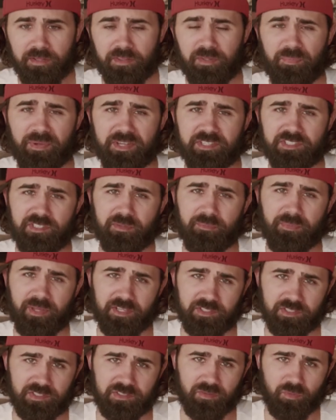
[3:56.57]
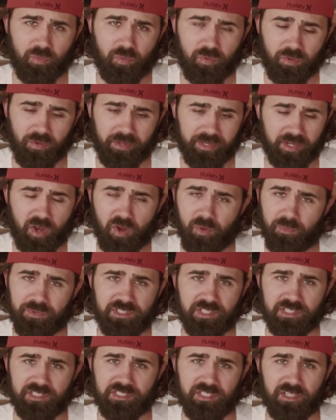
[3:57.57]
the best of the best will
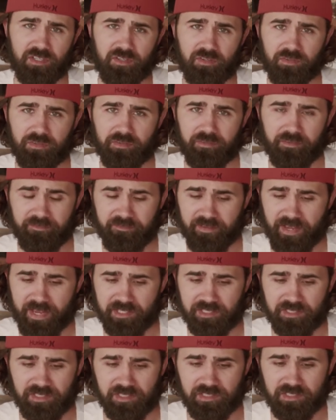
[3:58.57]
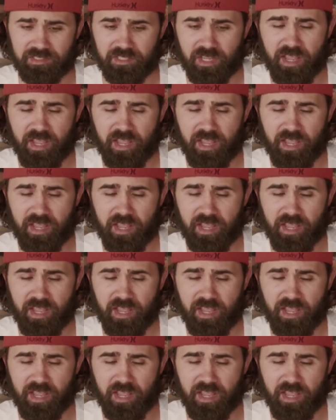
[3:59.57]
always excel the fastest,